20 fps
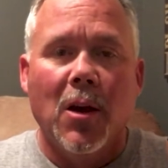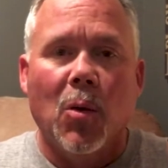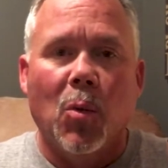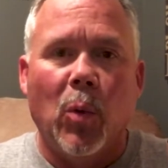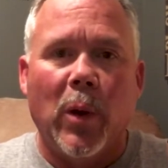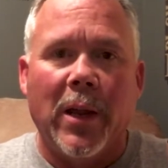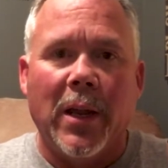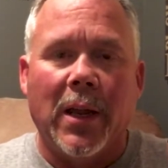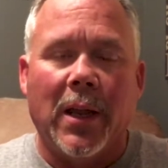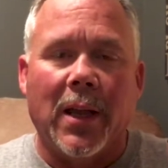
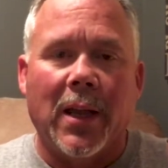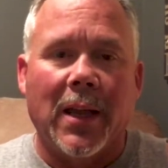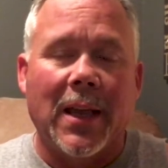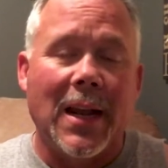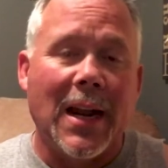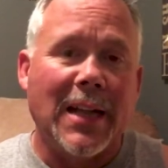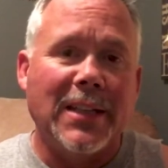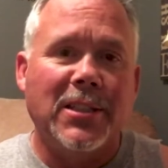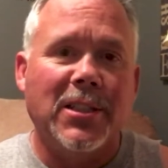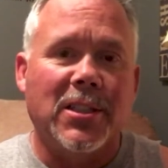week.
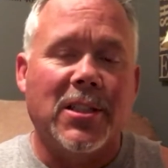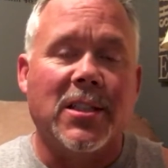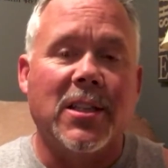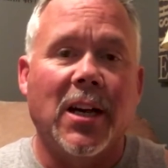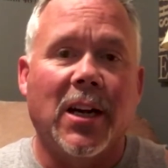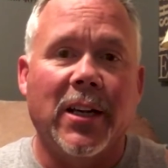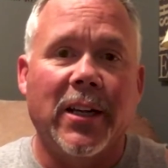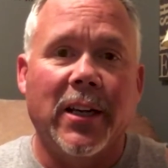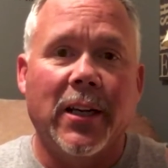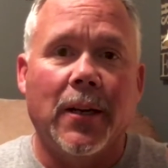Can I just
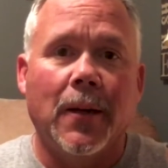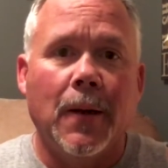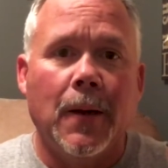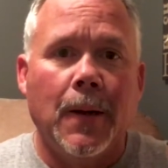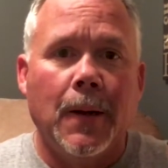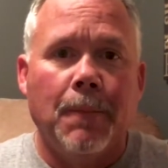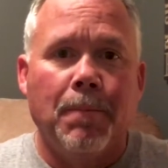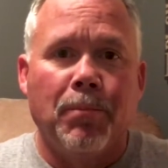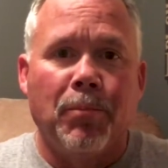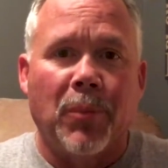tell you,
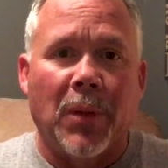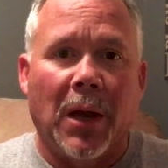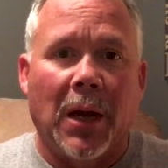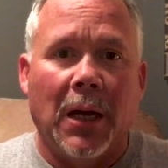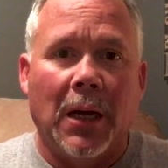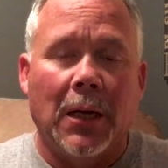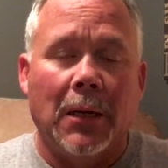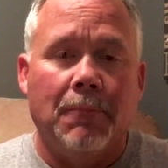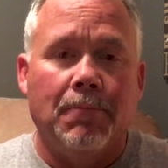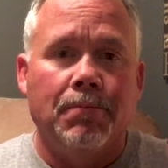
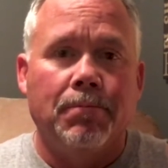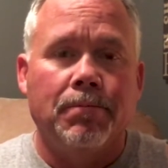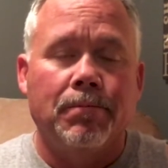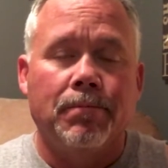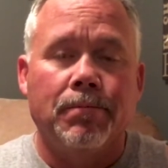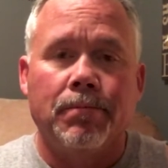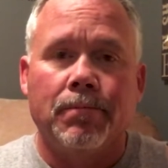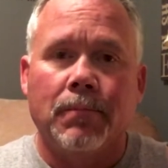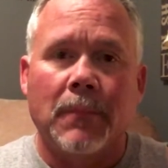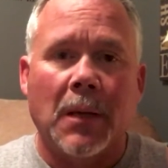I'm
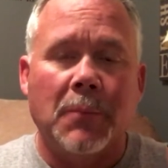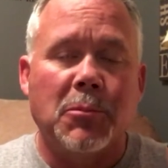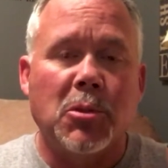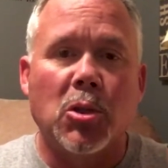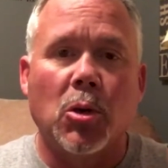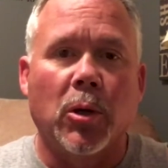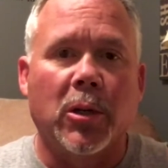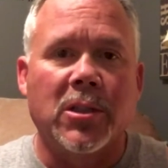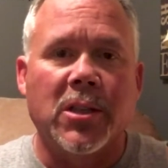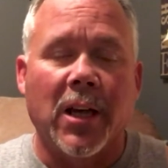
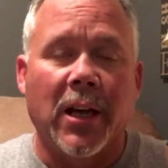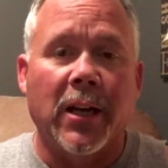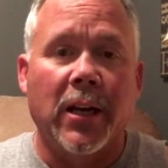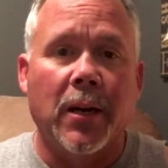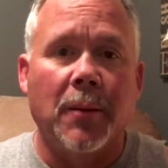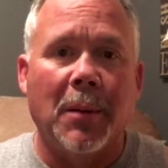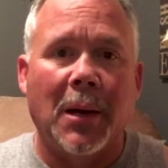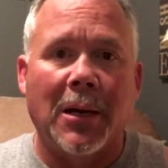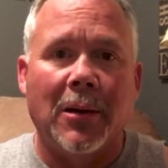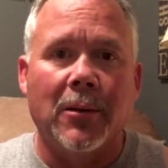so
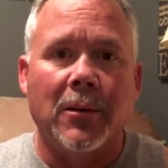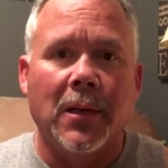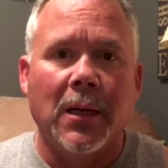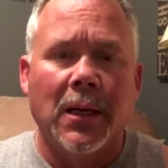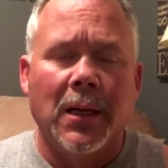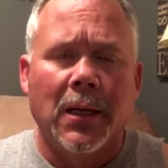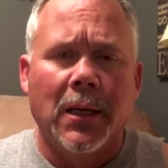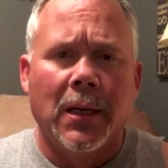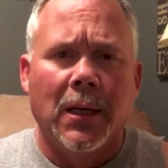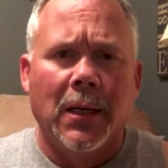excited about
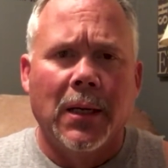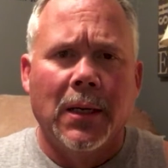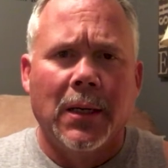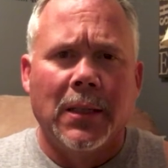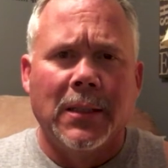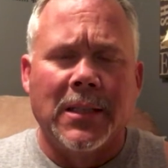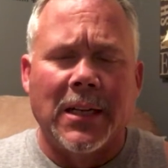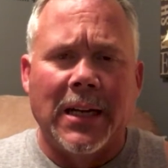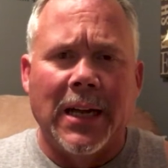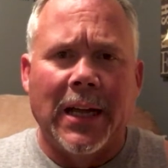
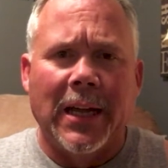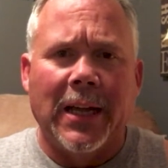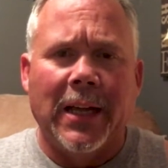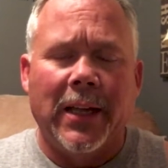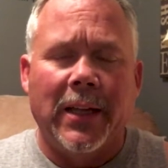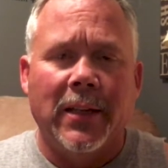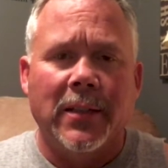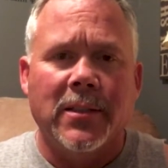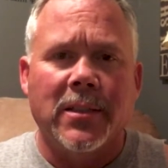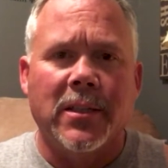
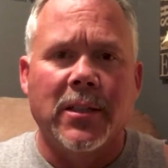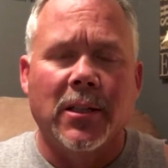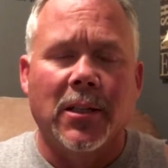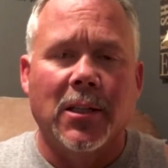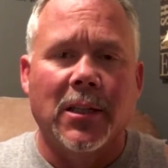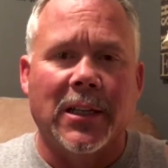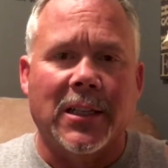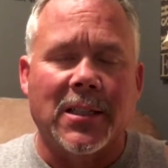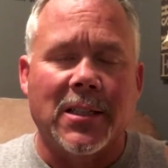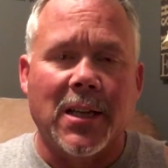today,
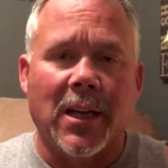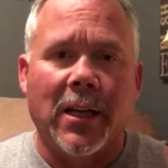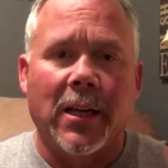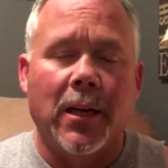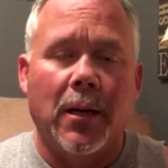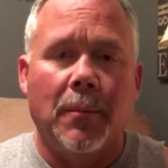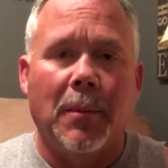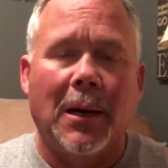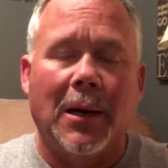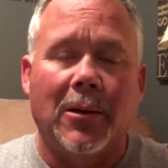still
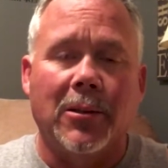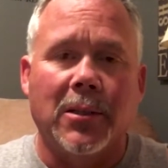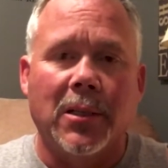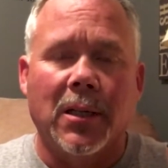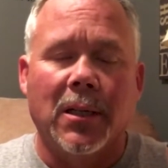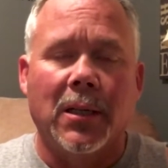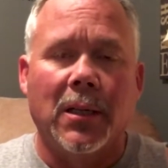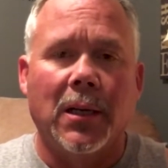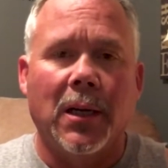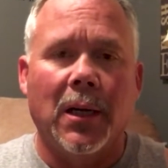excited about
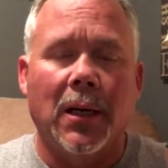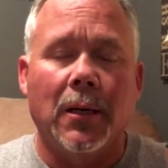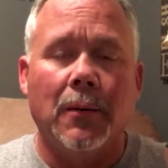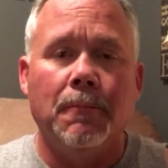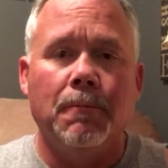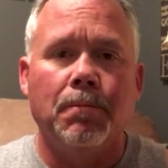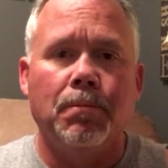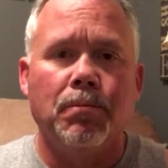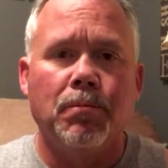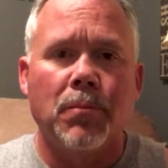
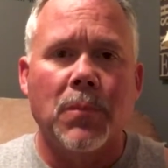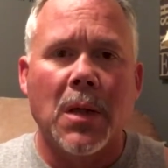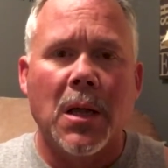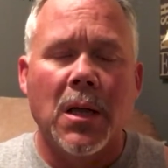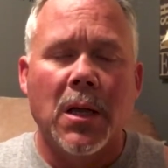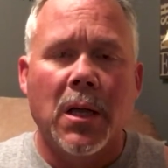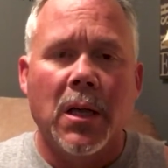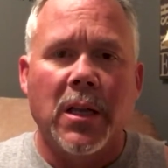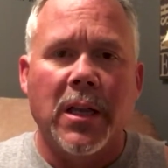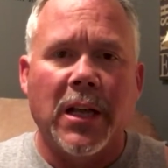
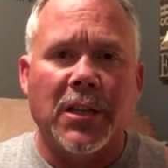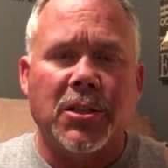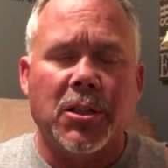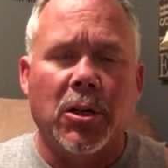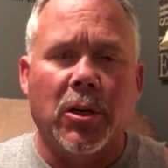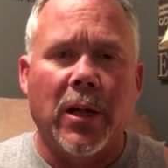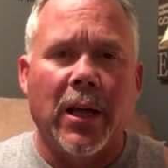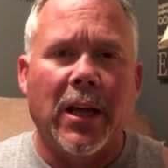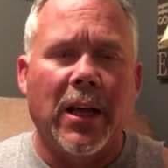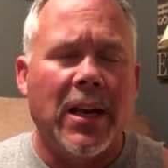
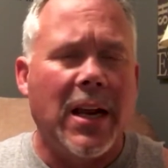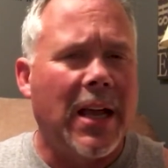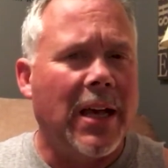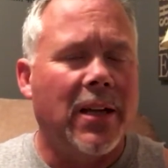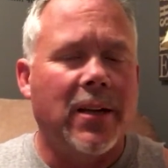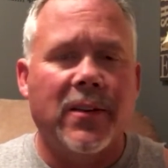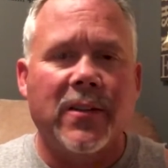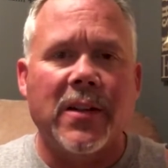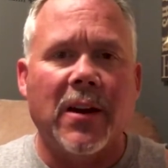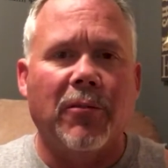yesterday, and
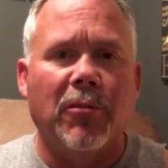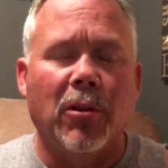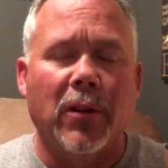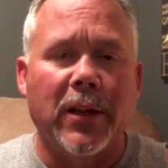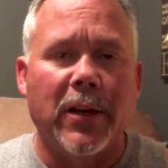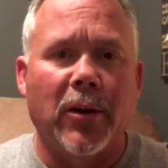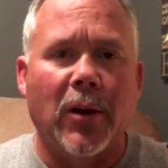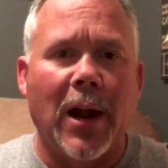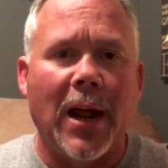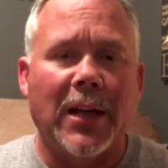had several
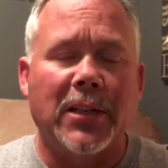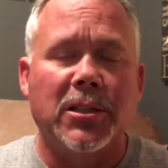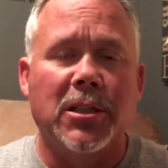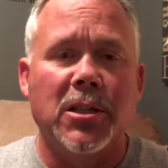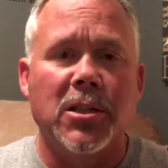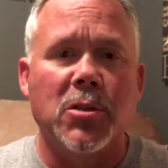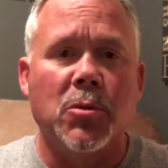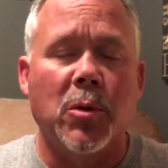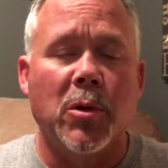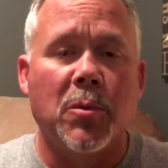
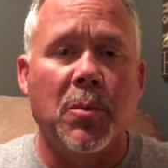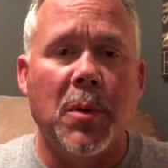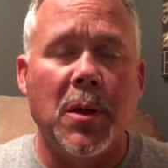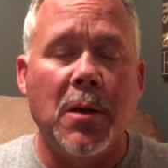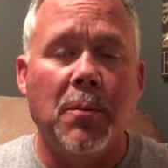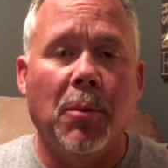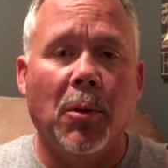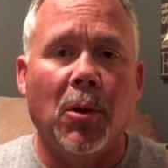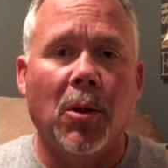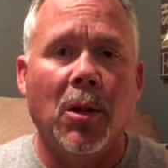interactions with
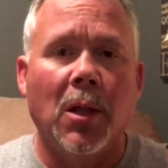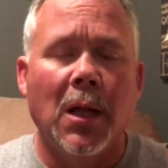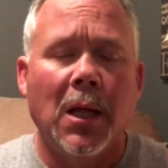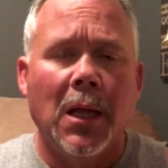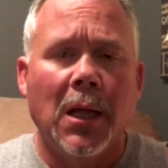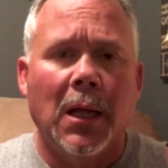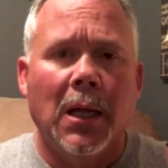people